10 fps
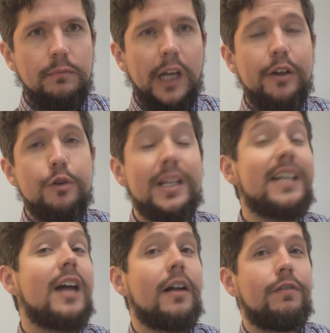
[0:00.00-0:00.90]
and you did
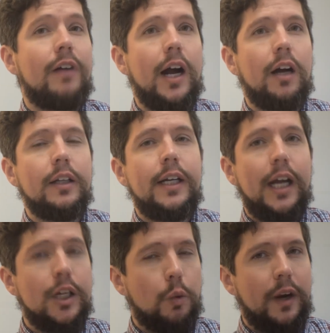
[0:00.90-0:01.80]
not file
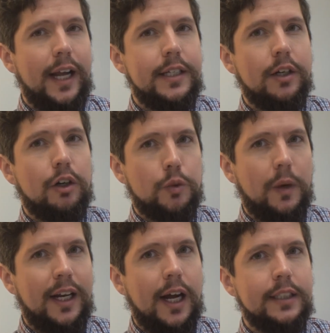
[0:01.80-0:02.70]
a 2018 or
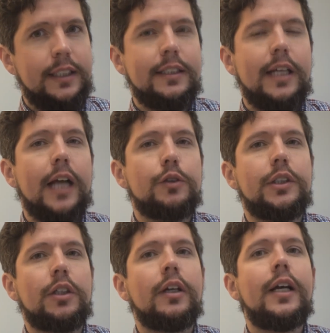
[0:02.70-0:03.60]
2019 tax
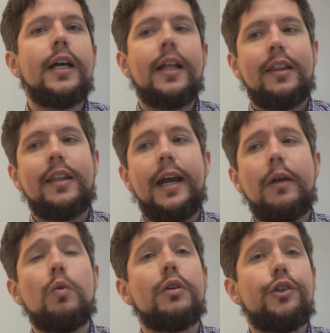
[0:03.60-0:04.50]
return, they
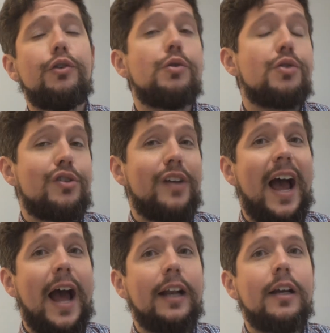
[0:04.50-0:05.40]
will use
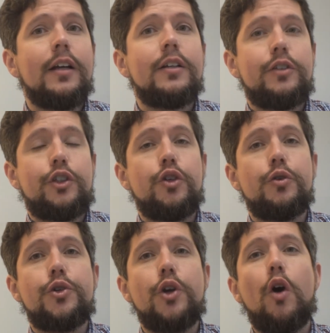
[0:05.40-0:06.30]
that to
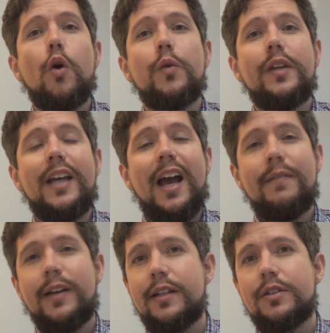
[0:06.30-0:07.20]
show the
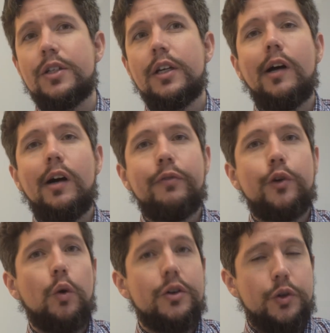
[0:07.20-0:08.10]
evidence of
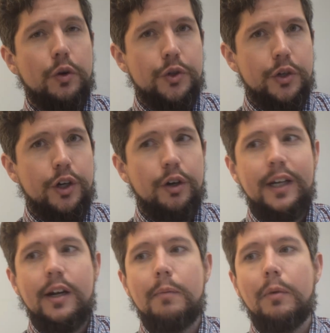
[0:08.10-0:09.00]
your Social Security
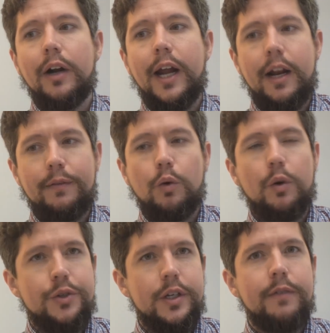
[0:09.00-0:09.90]
number and, of
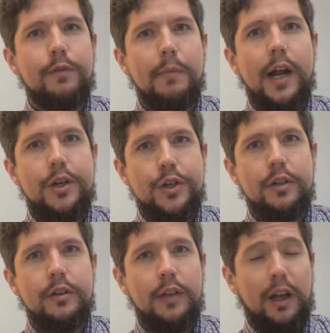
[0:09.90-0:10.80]
course, the
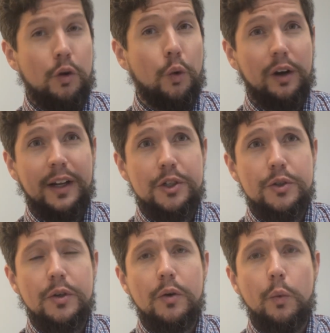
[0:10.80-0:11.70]
information that
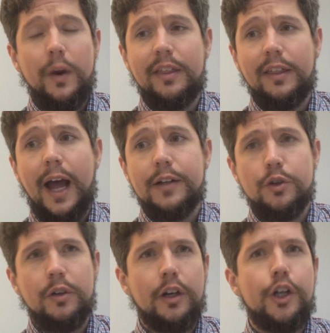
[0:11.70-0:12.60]
correlates with that. So
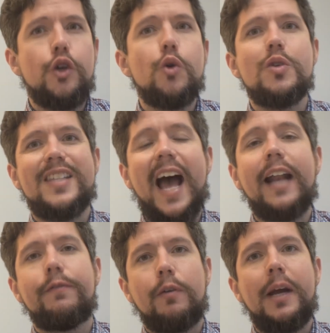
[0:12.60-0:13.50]
they're going to use that
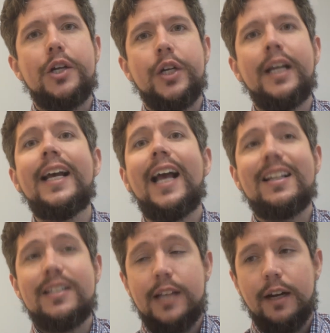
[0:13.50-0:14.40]
information
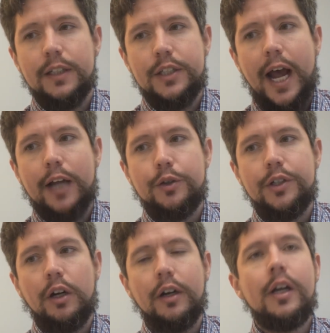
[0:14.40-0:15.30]
instead of a tax
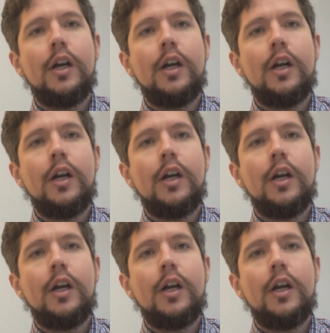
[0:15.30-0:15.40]
return.